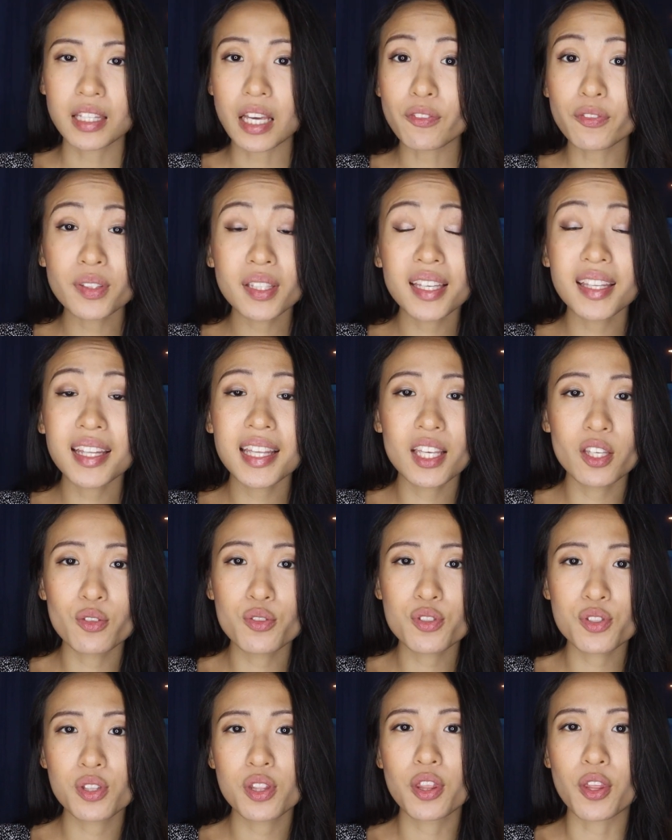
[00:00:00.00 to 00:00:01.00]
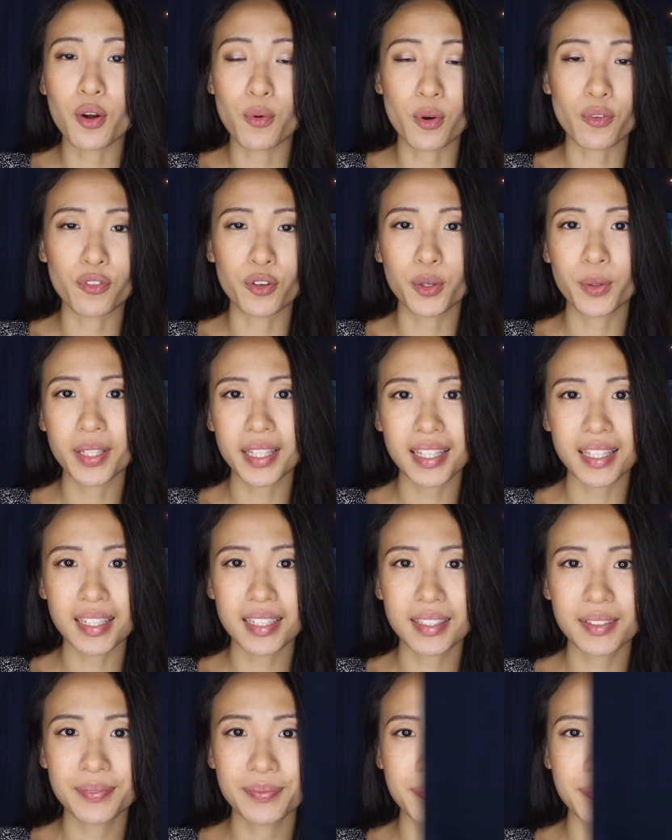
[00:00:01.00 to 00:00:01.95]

definitely use their referral link.